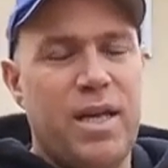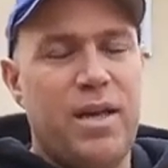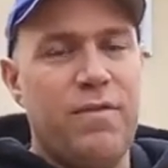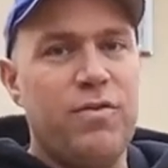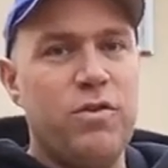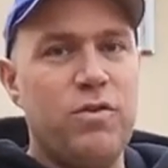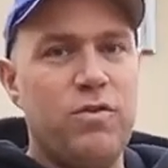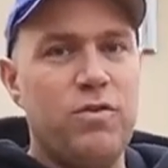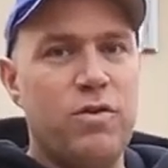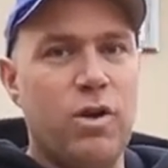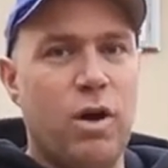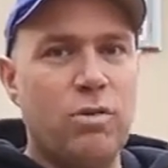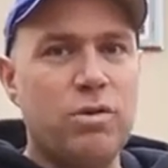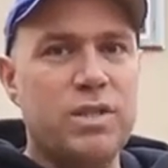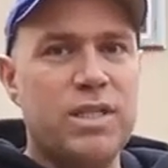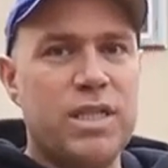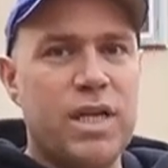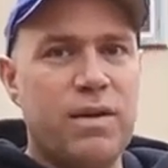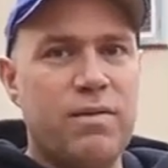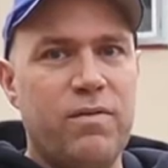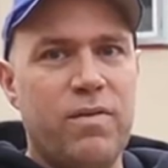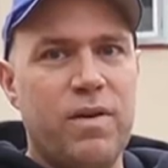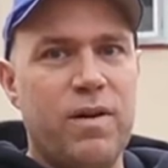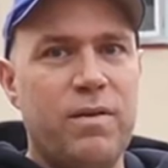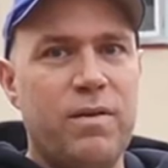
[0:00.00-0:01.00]
If you know
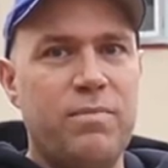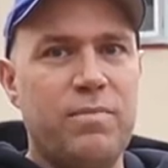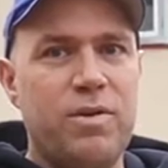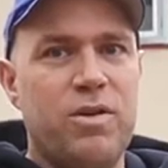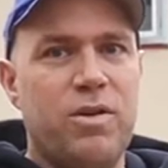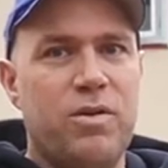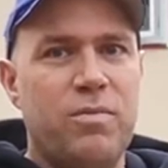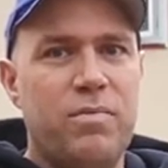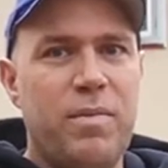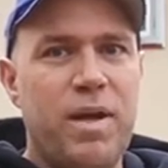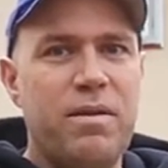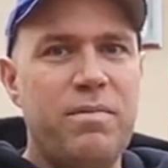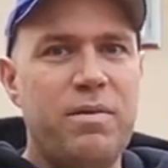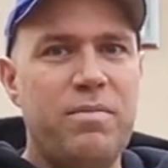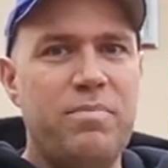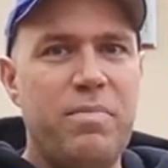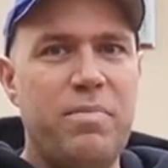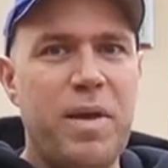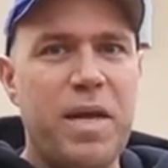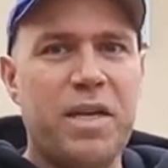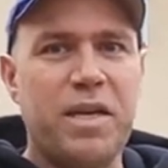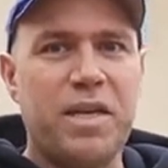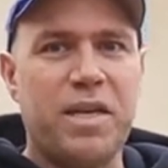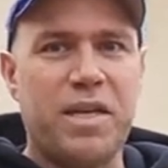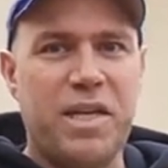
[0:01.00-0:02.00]
some of them, you know, maybe
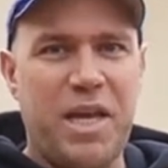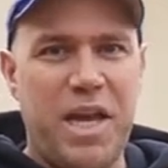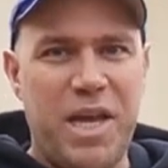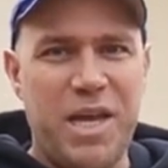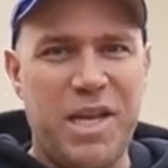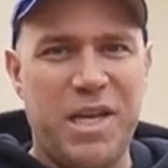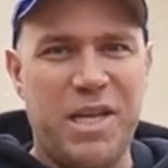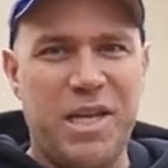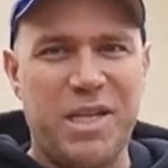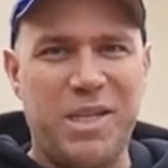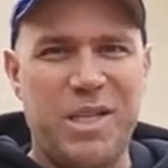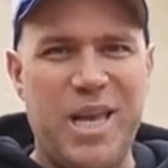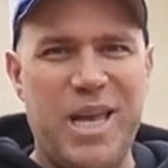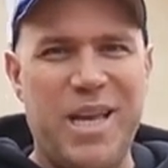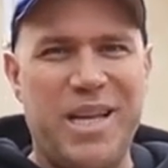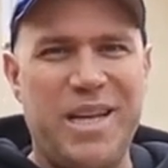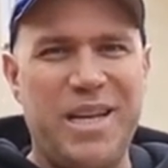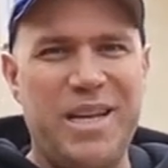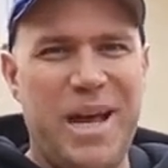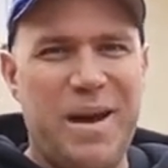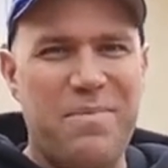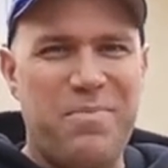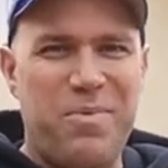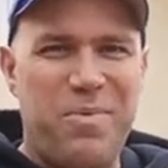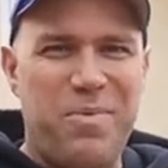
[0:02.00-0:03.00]
bake a cake and take
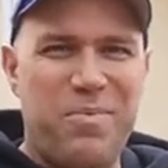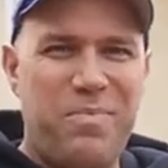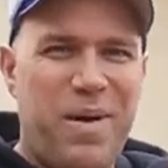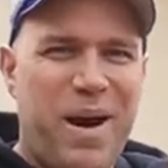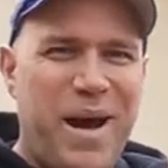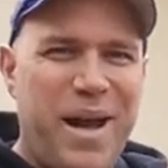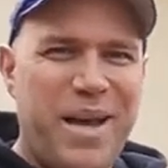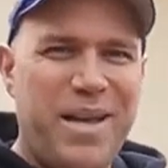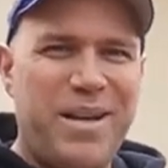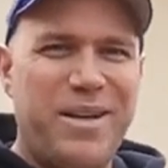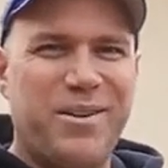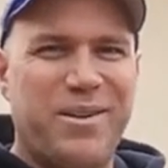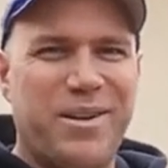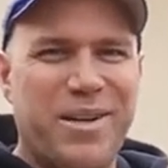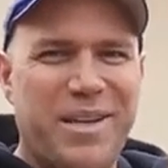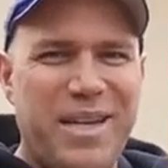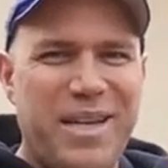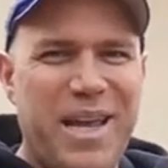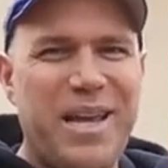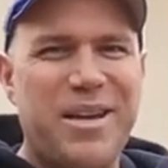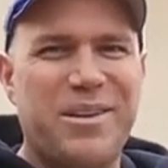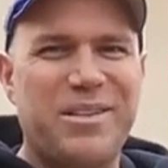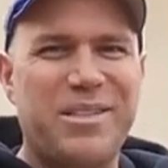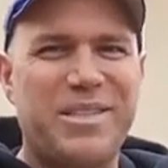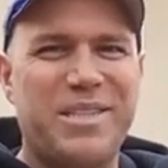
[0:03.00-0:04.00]
an apple pie or a
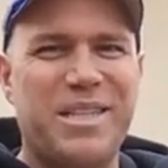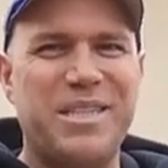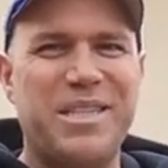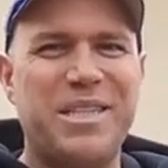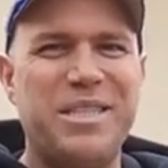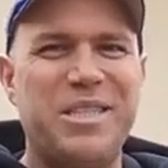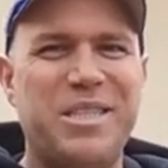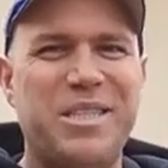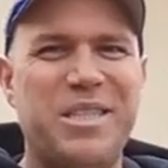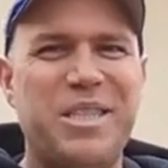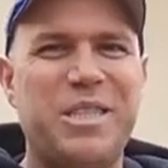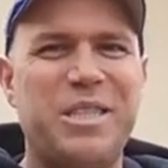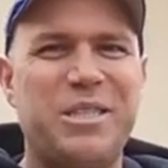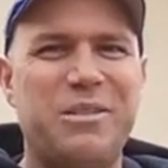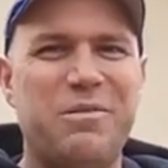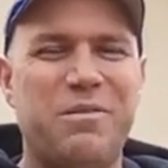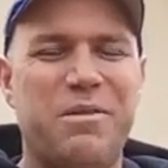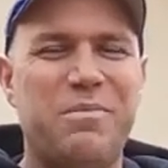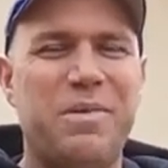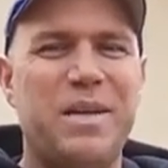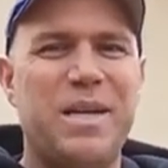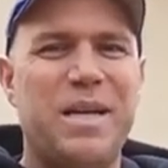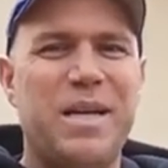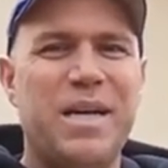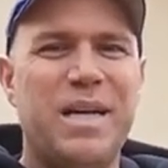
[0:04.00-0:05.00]
cake or something to each of
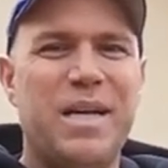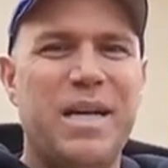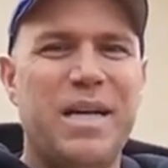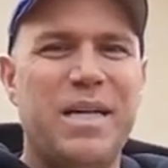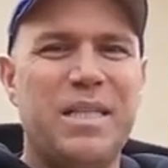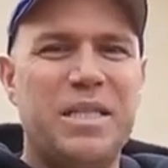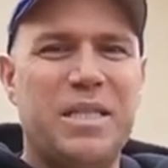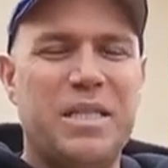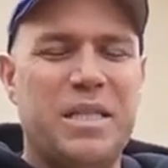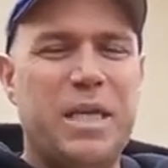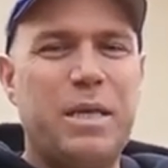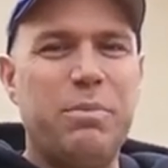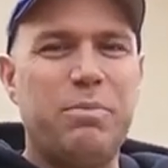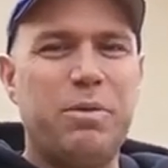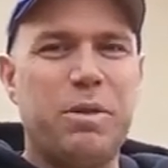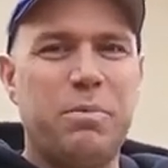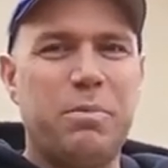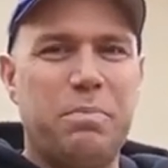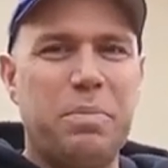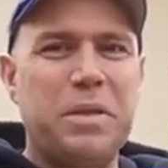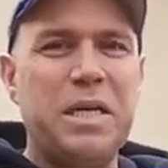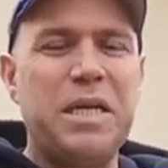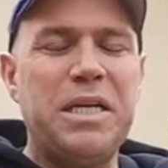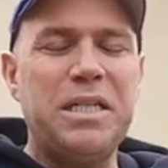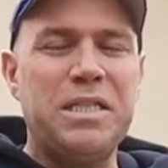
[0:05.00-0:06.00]
them to keep
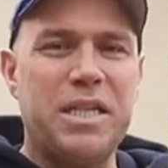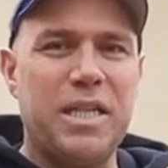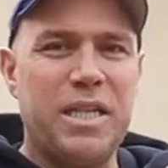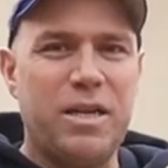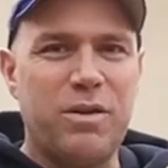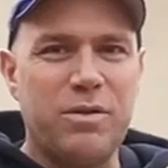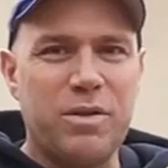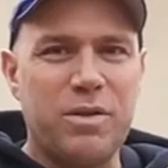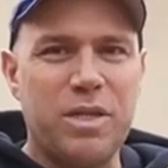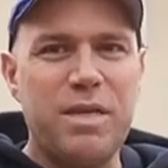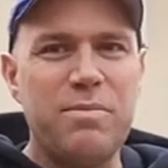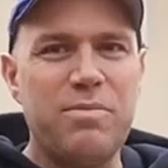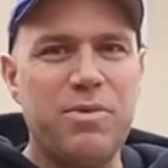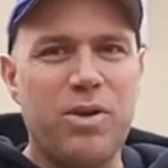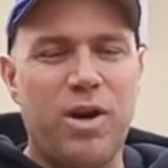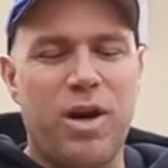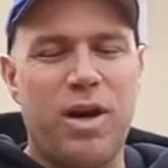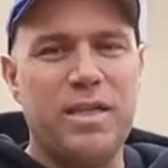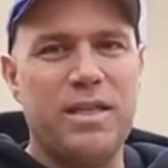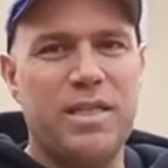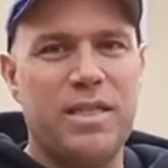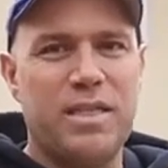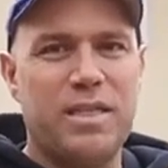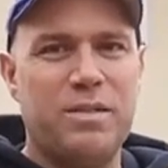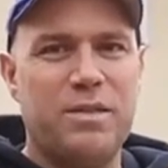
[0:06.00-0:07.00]
the peace so they don't keep
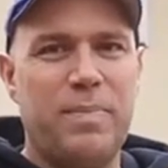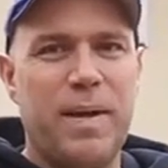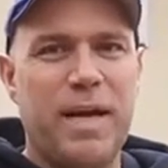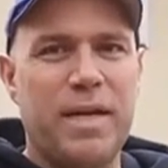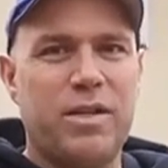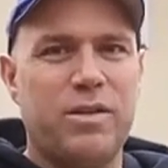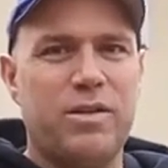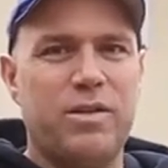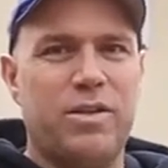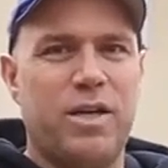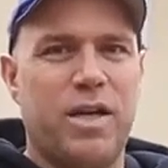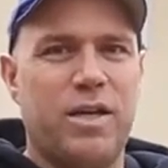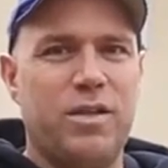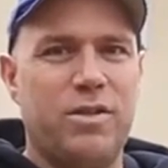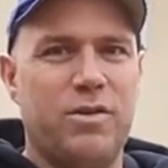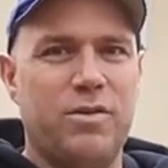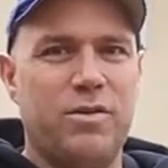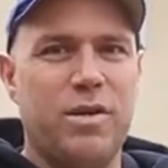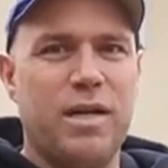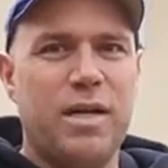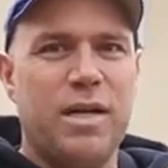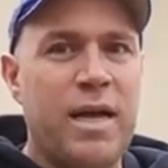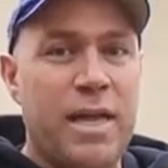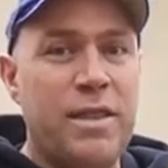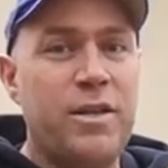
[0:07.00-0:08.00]
calling the inspectors on
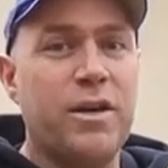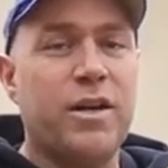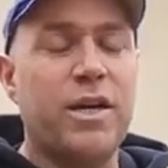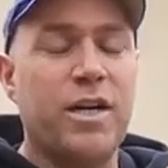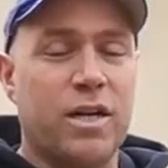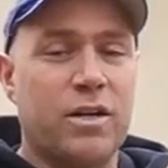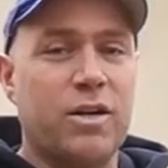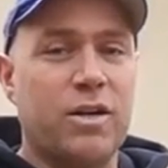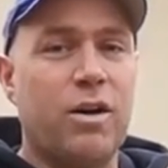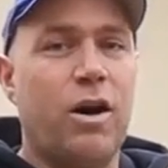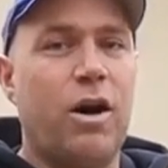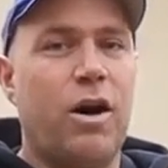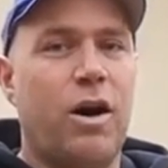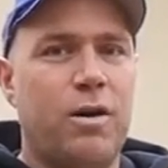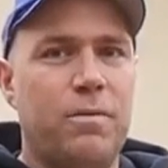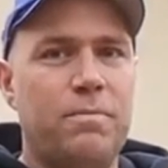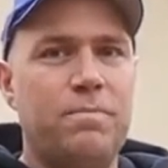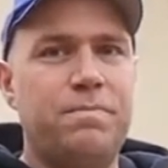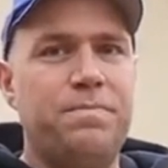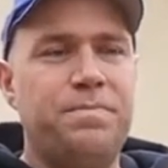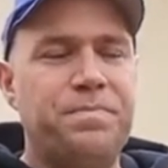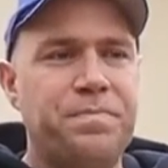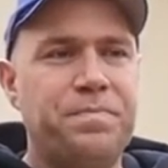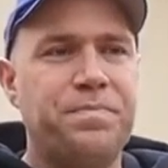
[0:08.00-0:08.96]
you. And they're gonna call.